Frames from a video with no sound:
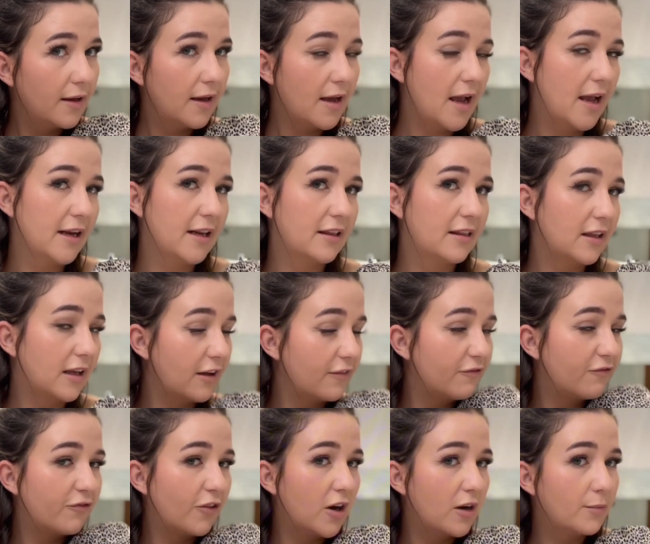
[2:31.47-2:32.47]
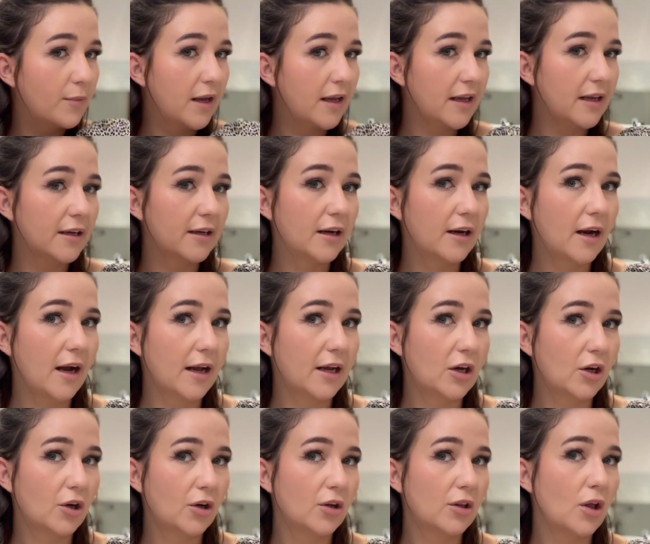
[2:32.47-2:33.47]
Anything in front of my ear, I
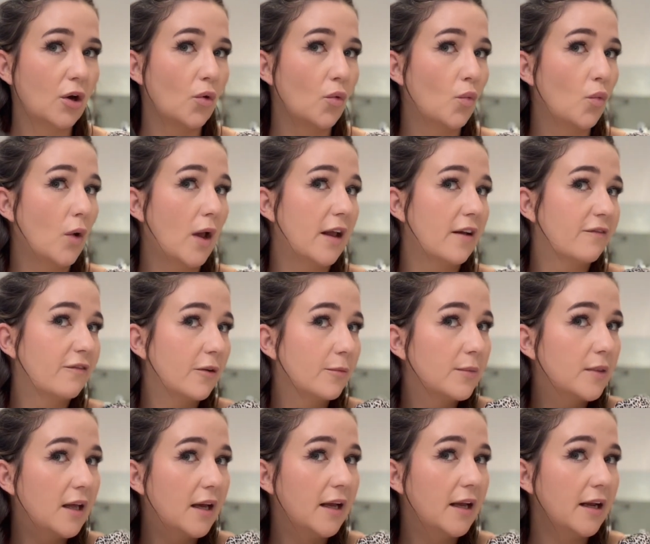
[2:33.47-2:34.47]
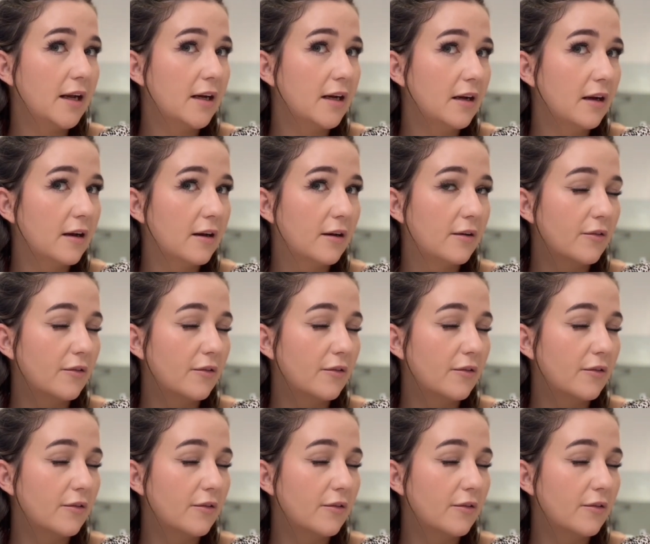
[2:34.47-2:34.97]
curl away from the hair,